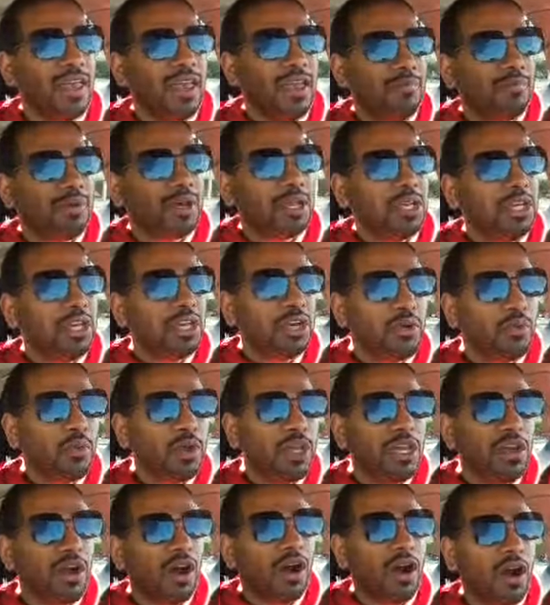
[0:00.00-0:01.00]
But here
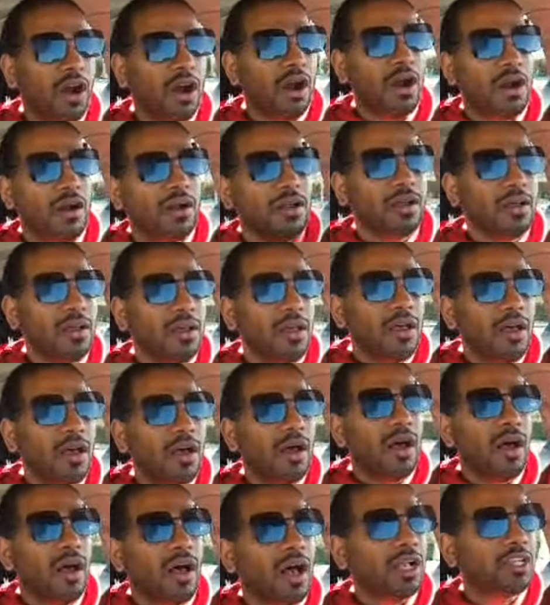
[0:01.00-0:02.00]
we are,
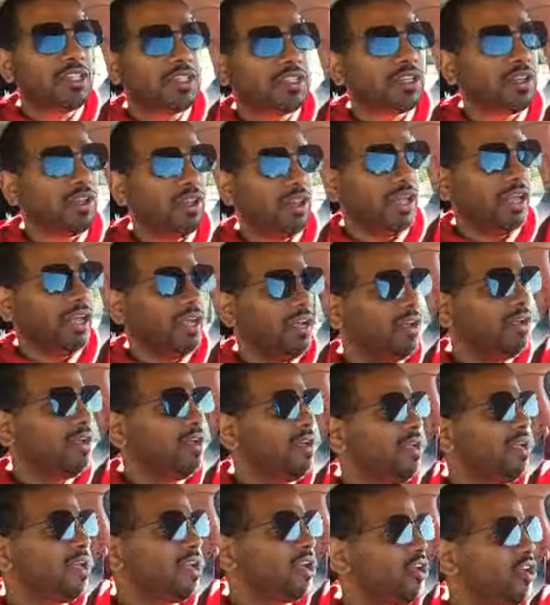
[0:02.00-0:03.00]

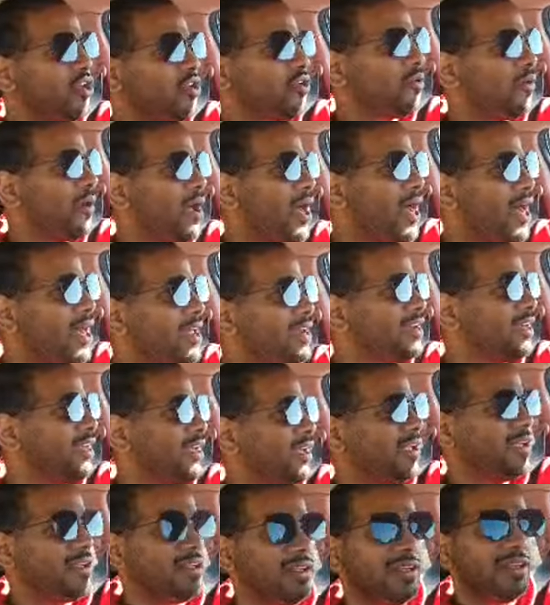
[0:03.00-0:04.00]
hustling,
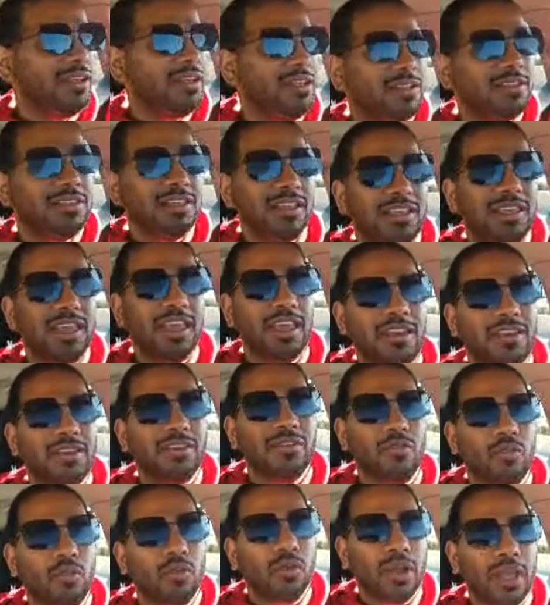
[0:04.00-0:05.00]
grinding to get
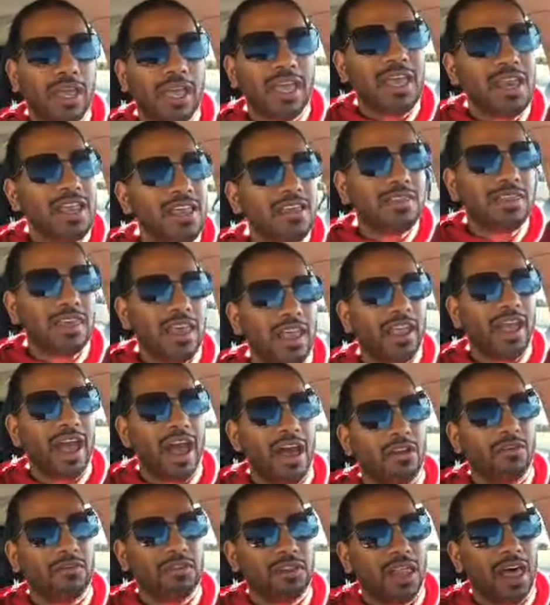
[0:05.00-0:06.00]
anything
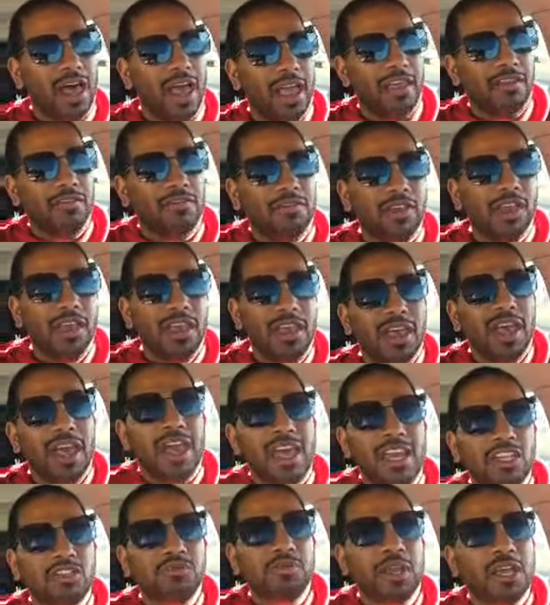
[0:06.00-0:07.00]
out of life,
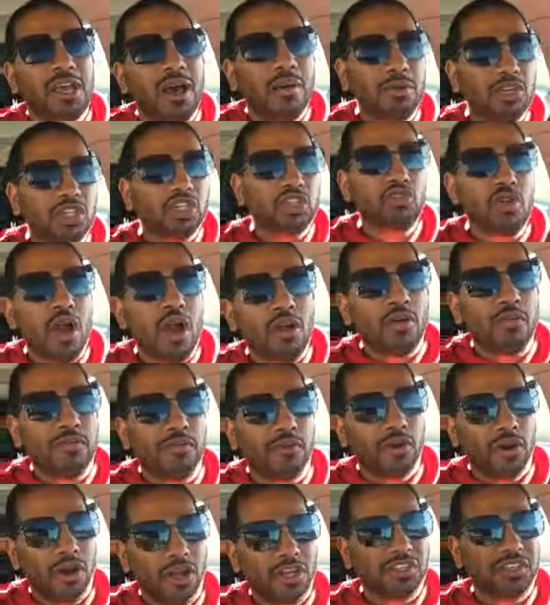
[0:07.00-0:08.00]
and it's become a struggle
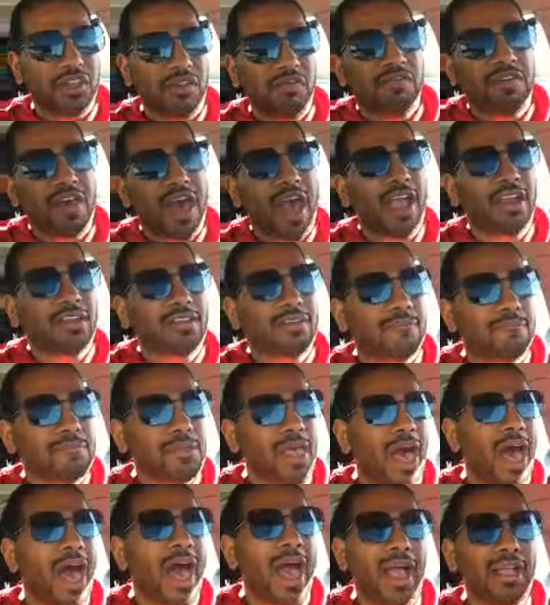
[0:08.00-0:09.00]
for us. In fact,
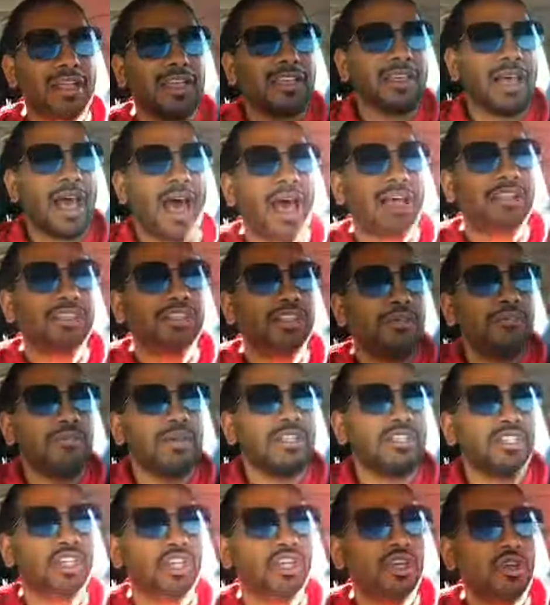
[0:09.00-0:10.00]
I, I submit
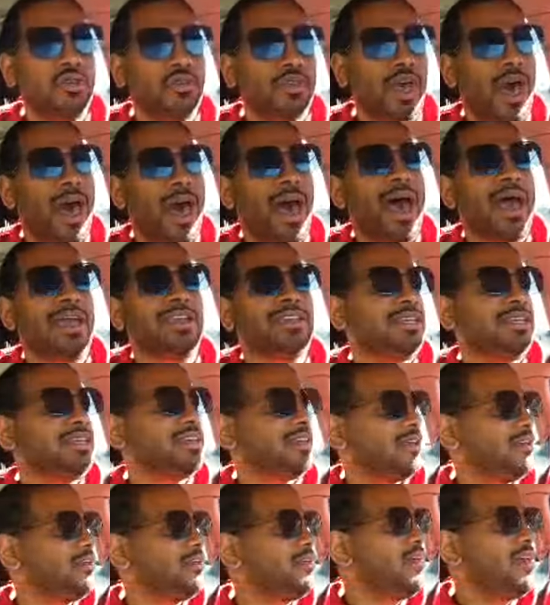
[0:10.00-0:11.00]
to you the
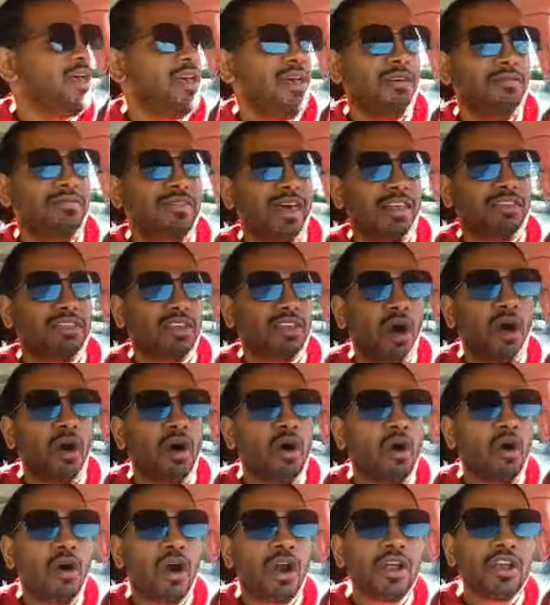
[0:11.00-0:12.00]
idea that the
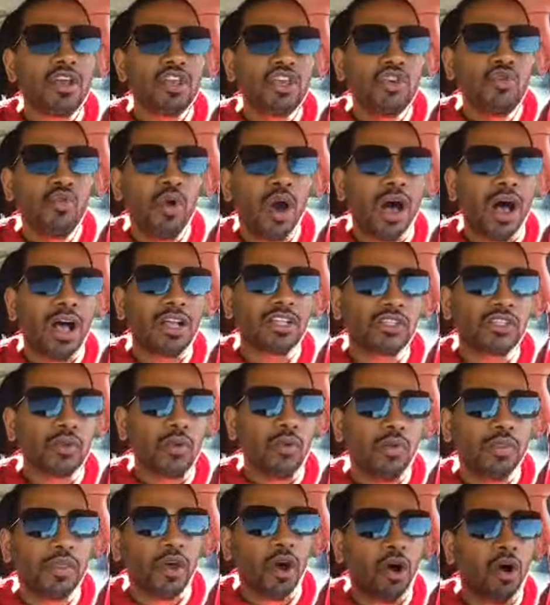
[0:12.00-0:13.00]
harder you hustle,
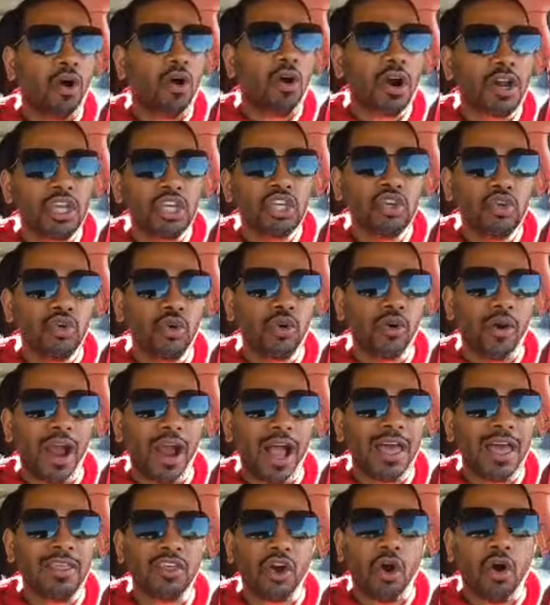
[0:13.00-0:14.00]
the harder you
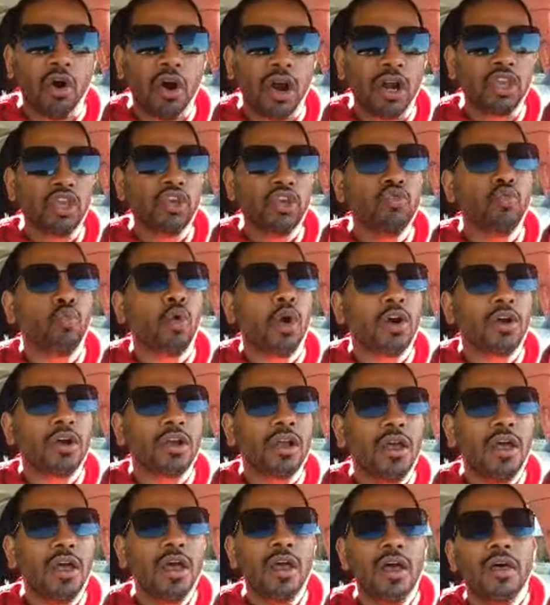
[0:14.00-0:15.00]
grind, the harder you work,
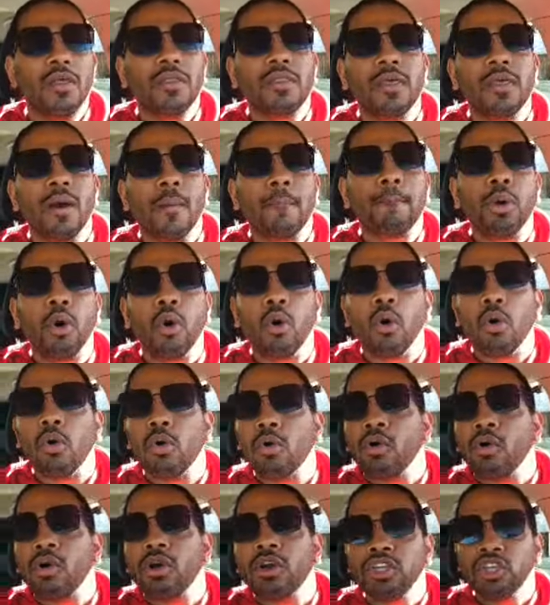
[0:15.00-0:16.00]
the
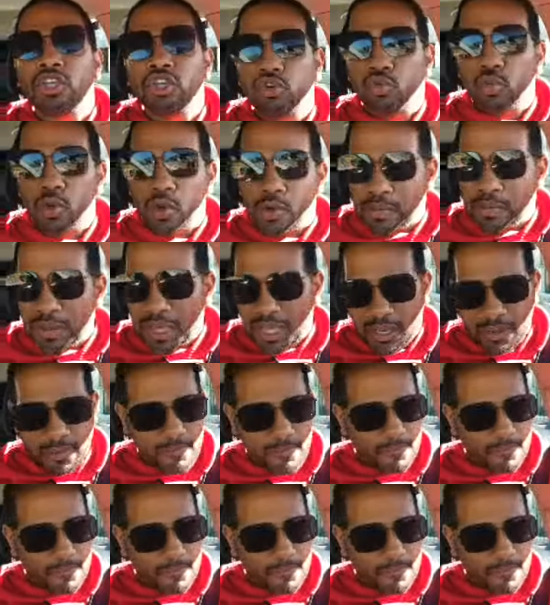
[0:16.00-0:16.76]
poorer you will be.